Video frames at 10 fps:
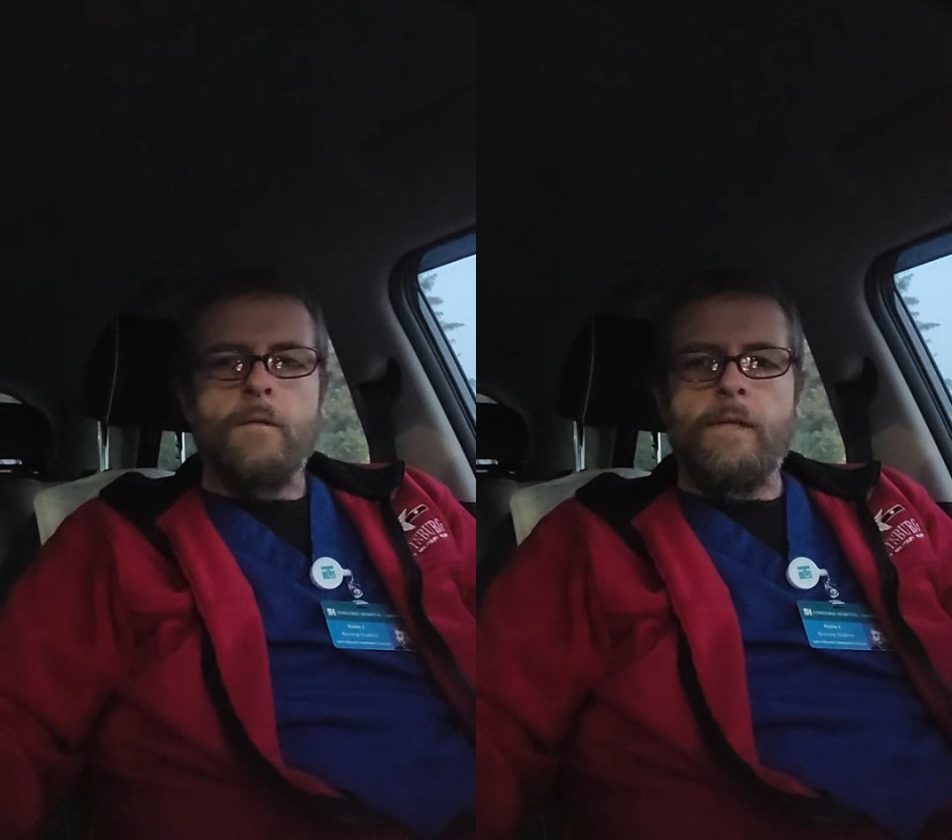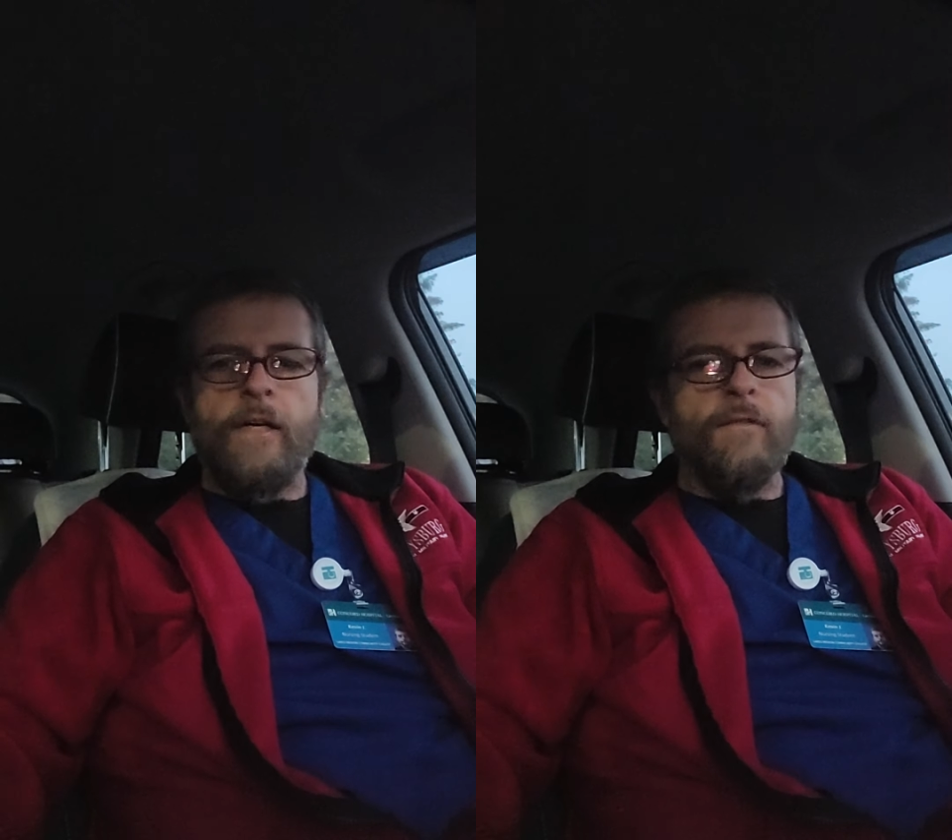
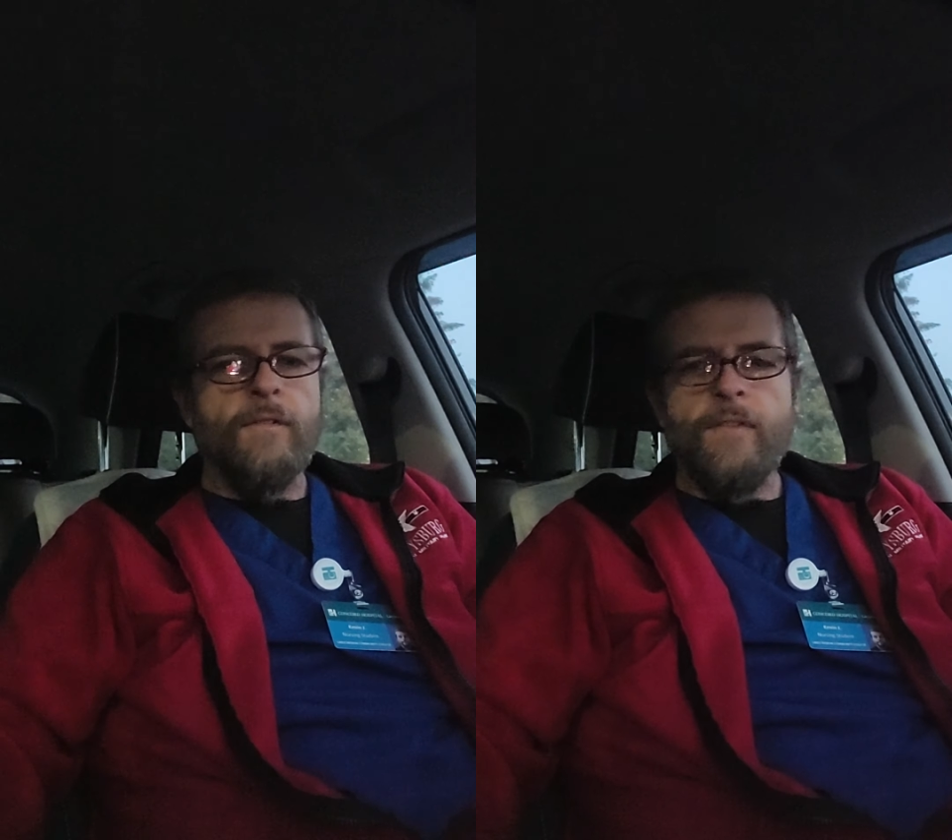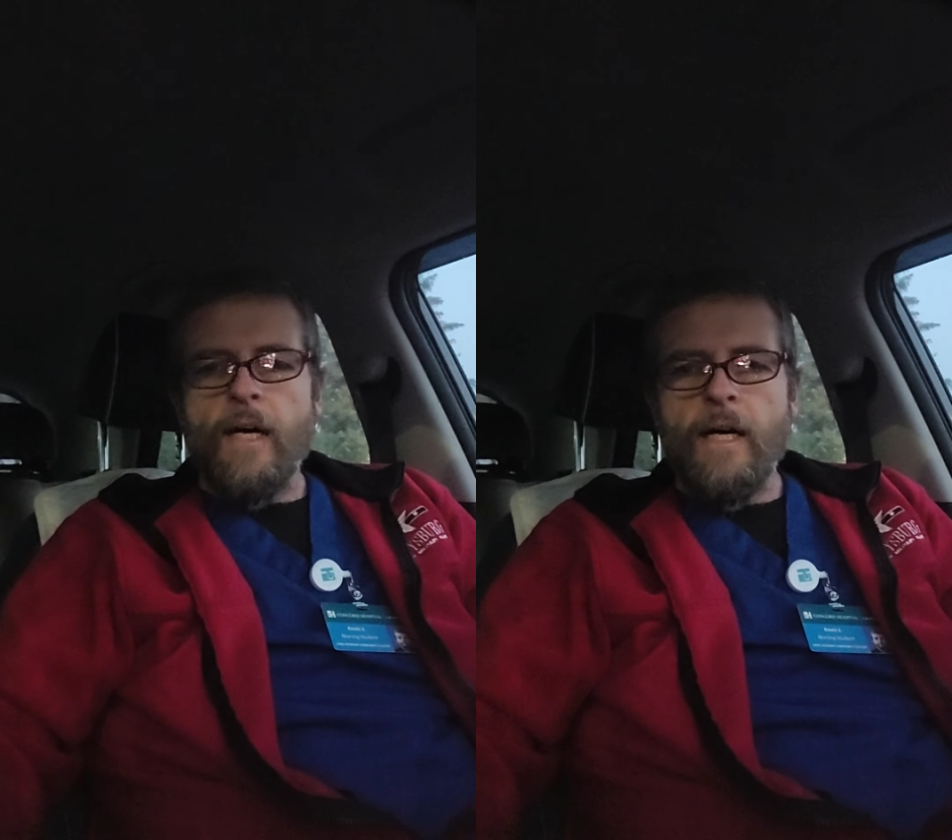10 over
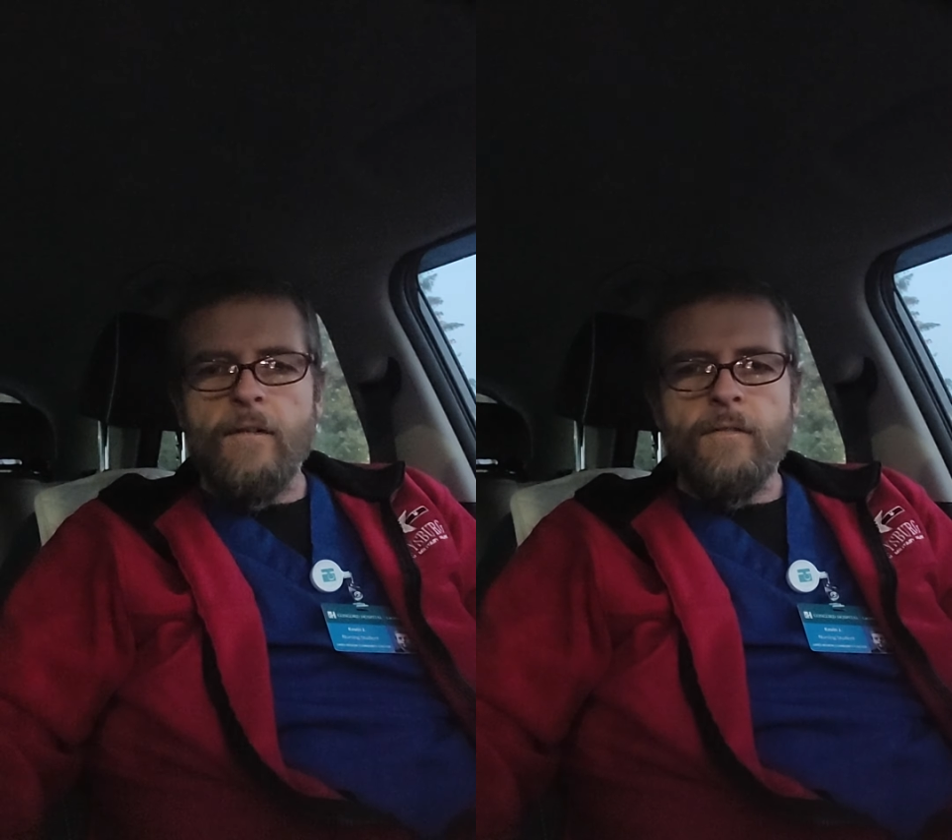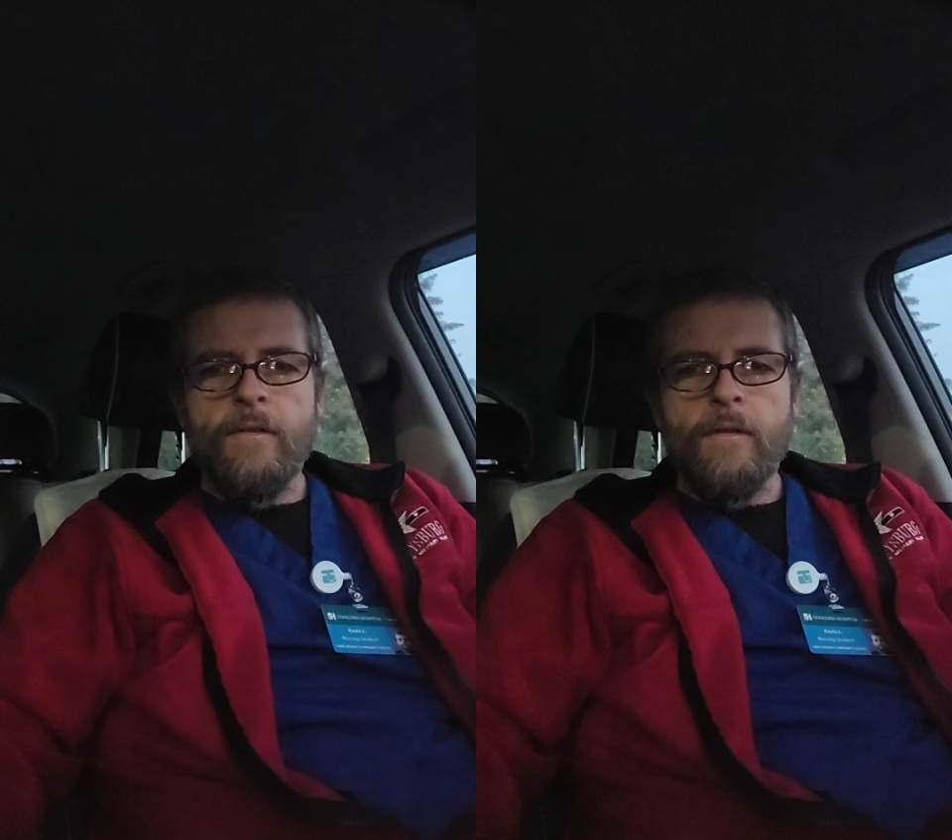
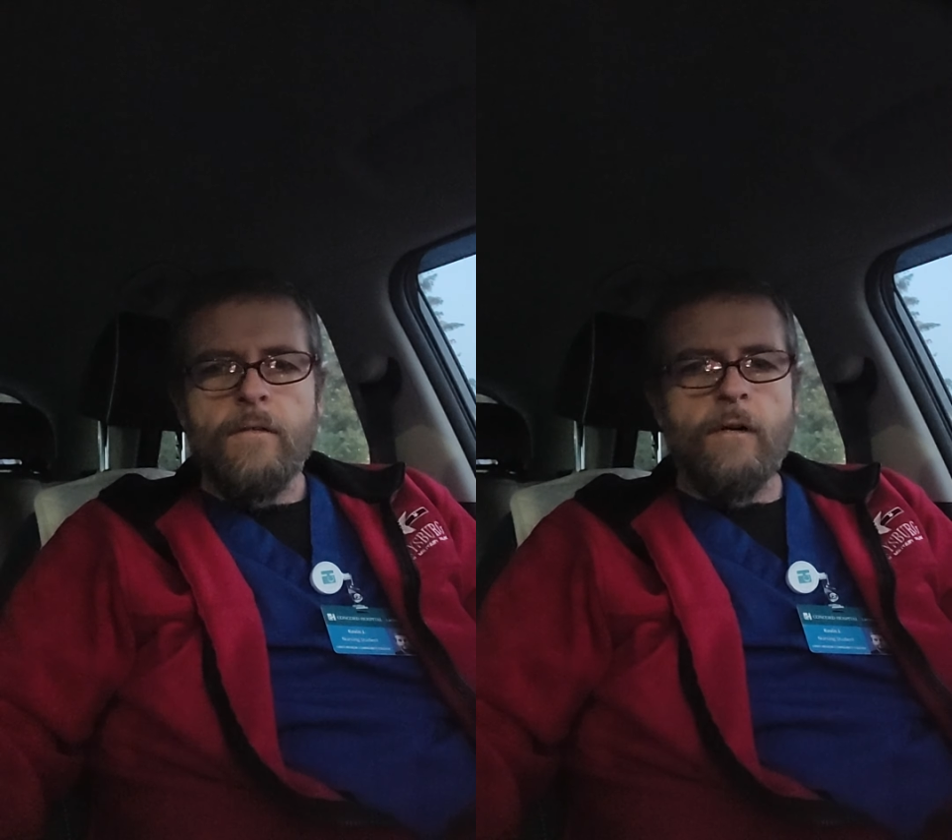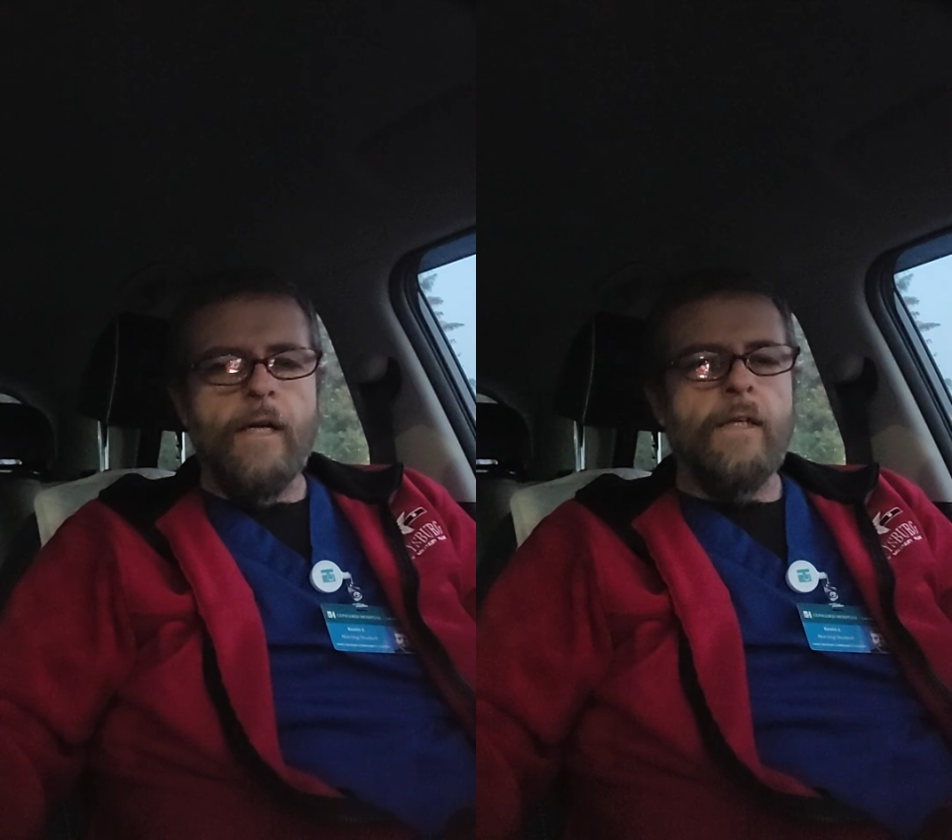5,
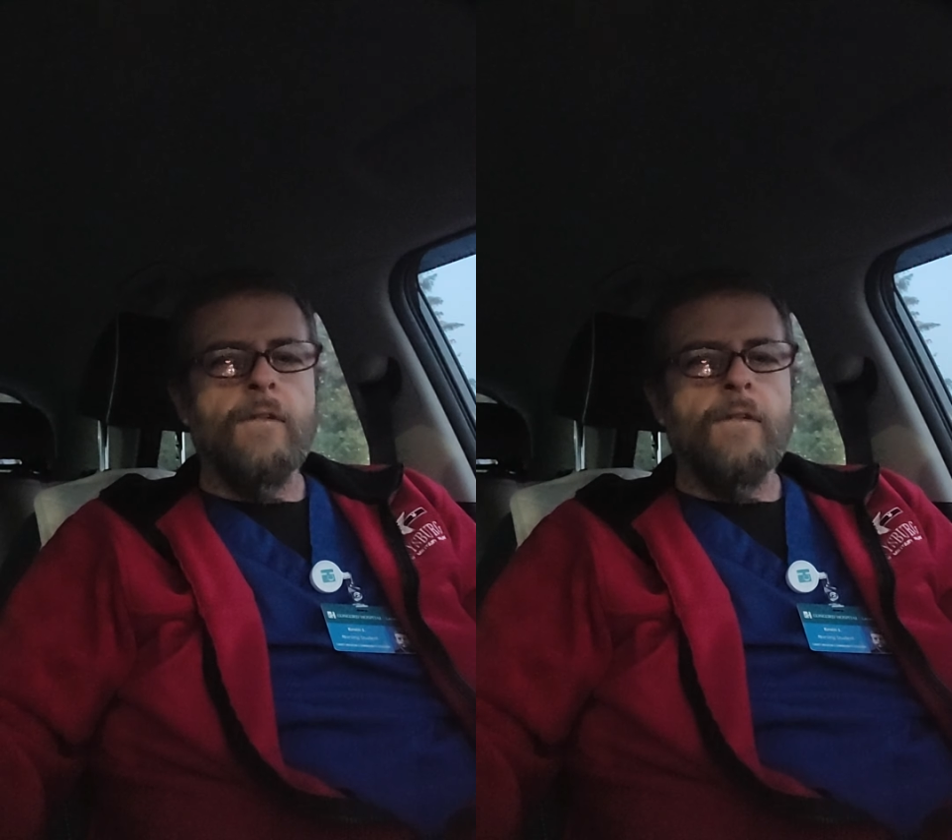right?